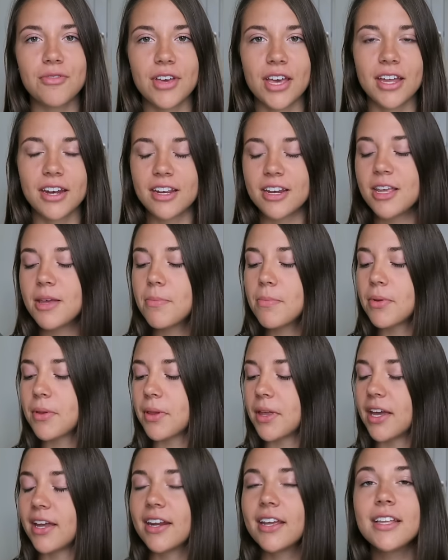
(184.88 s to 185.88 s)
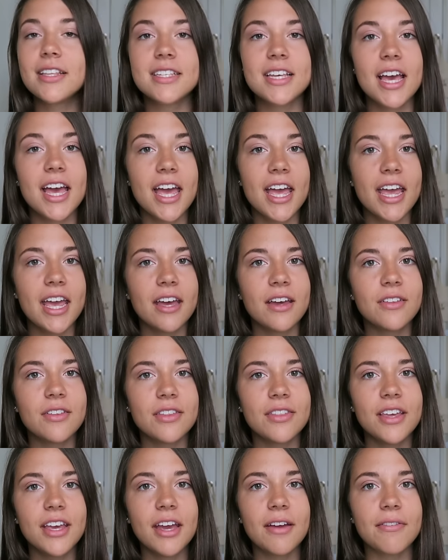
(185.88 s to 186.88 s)
Vanity Planet. And
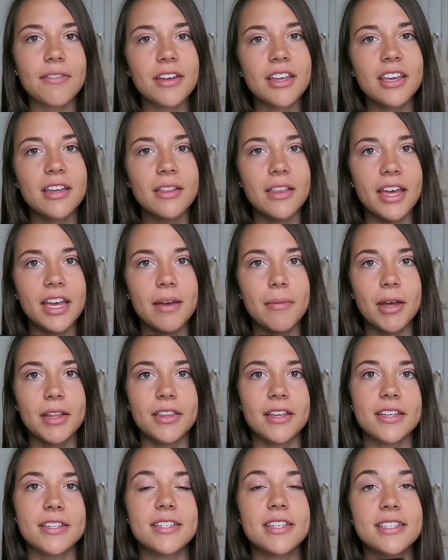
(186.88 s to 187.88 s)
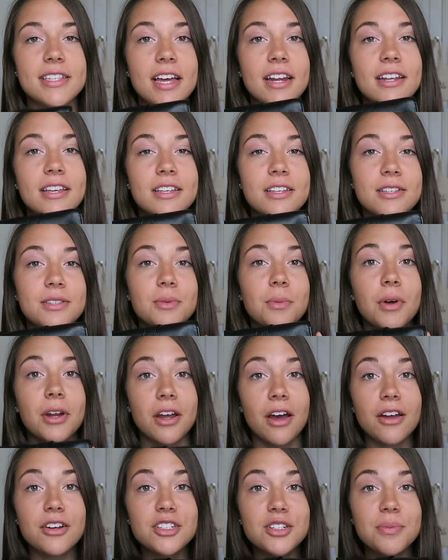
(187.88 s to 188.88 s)
the thing I really like about this is that it is
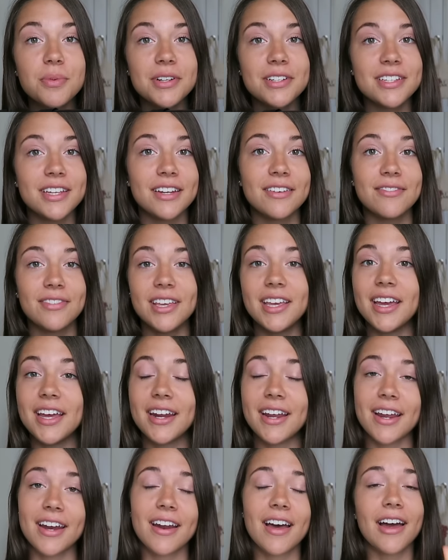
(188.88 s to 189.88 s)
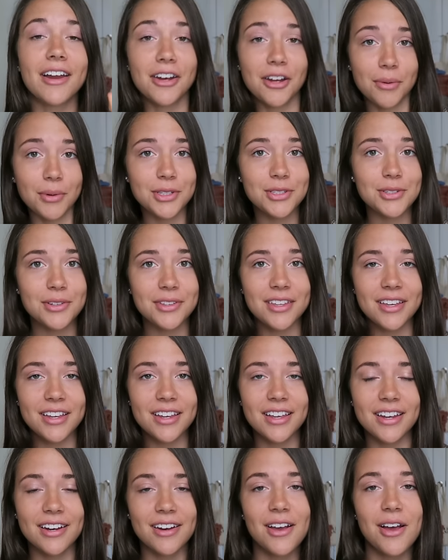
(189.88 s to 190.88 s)
100% vegan. And I know what you're
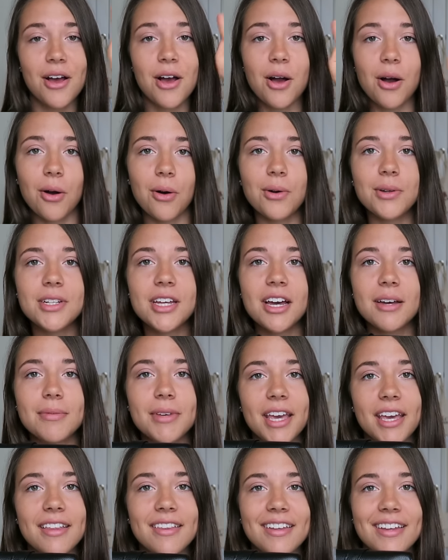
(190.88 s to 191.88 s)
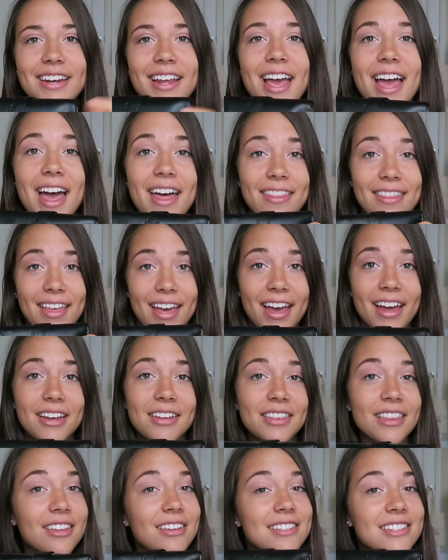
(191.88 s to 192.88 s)
thinking, hold up, Caitlin,
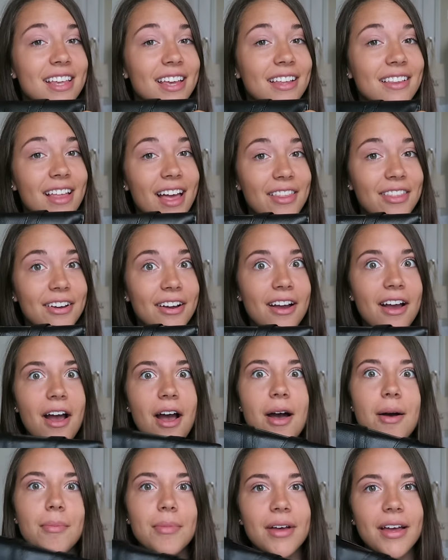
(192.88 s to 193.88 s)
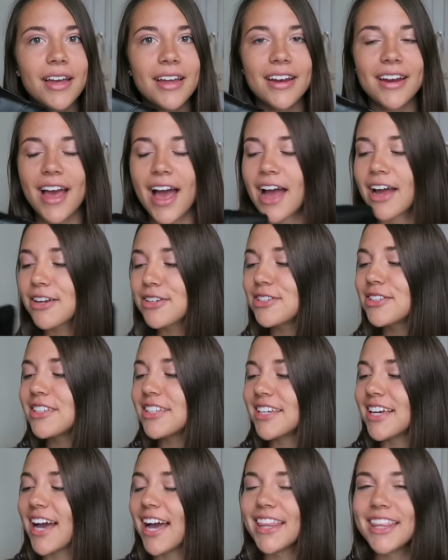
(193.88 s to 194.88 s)
that looks like leather but
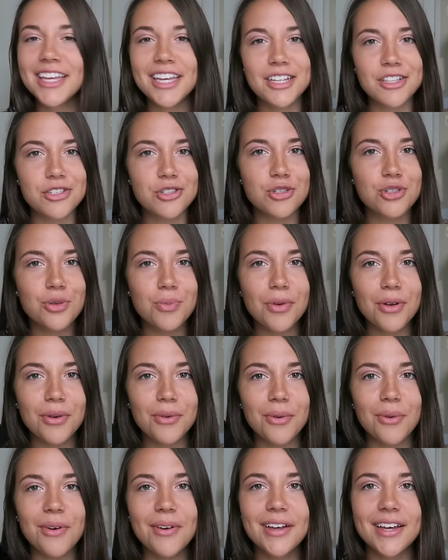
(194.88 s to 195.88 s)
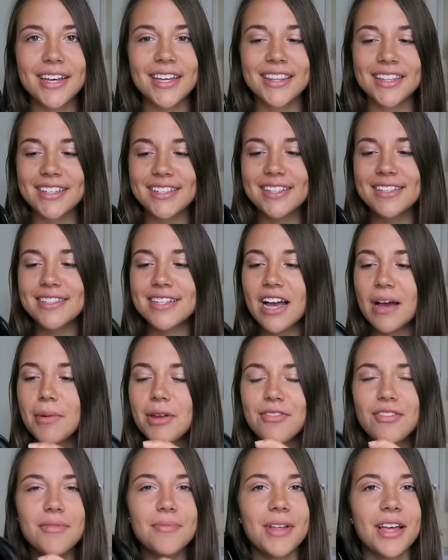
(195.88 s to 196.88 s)
actually I think it's super cool. This is not
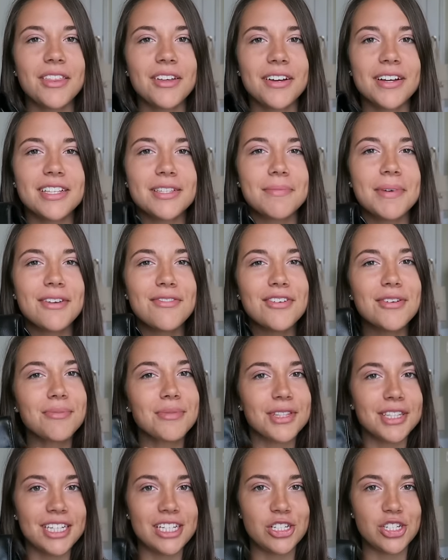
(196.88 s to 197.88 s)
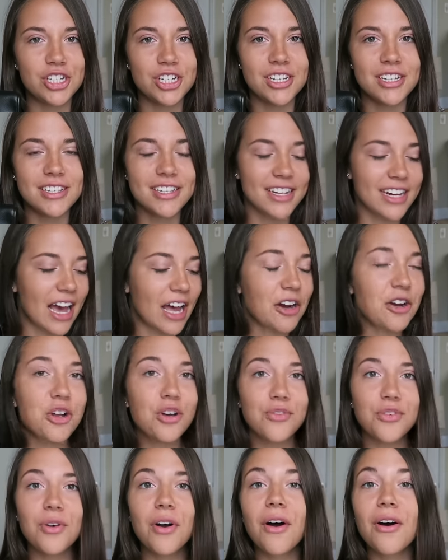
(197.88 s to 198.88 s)
made from leather, it's made from lychees. And I don't know
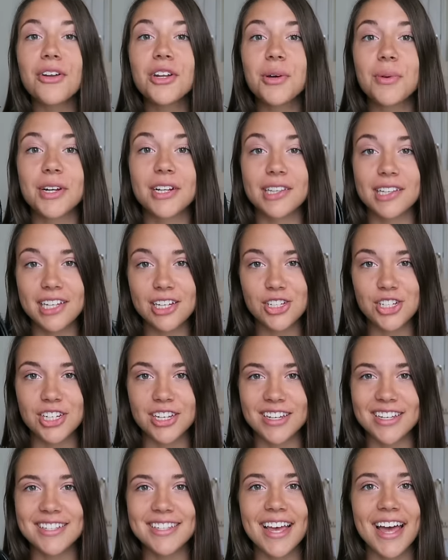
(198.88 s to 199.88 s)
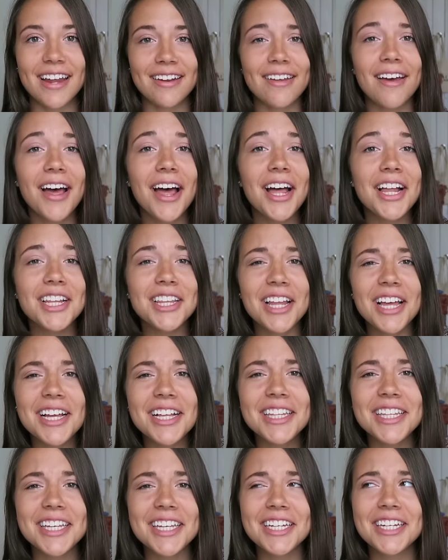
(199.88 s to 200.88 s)
if you all know what a lychee is, and
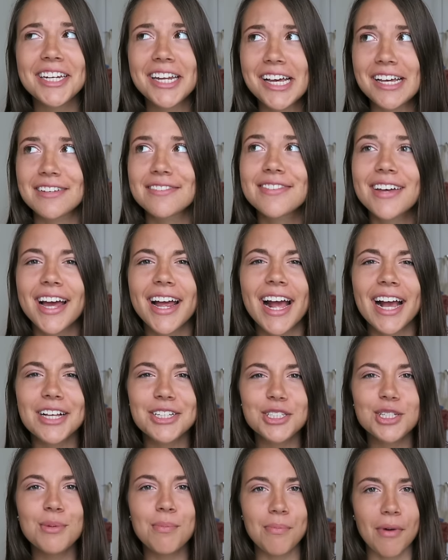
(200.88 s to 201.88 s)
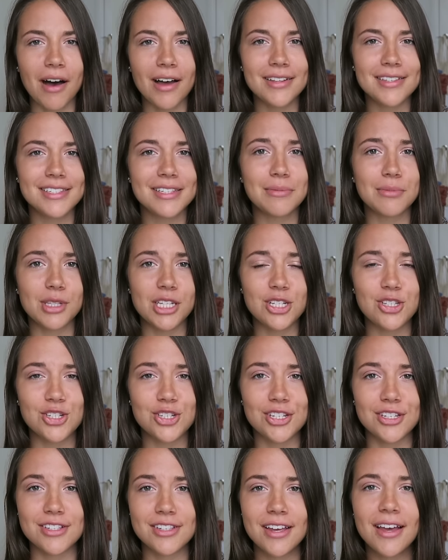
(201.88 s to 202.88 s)
luckily enough, I actually bought some
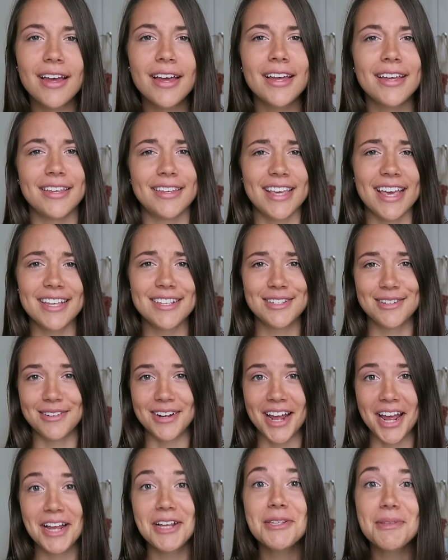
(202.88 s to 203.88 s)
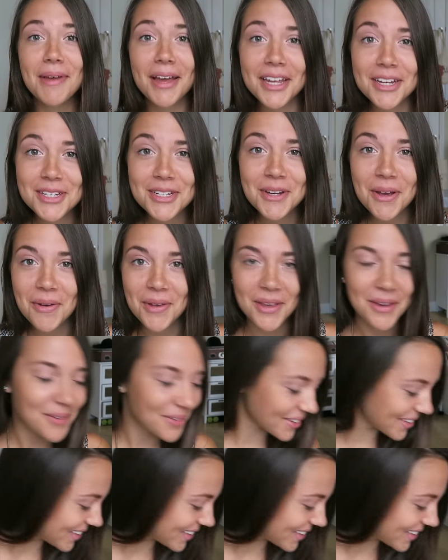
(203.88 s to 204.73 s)
lychees yesterday so I can show you.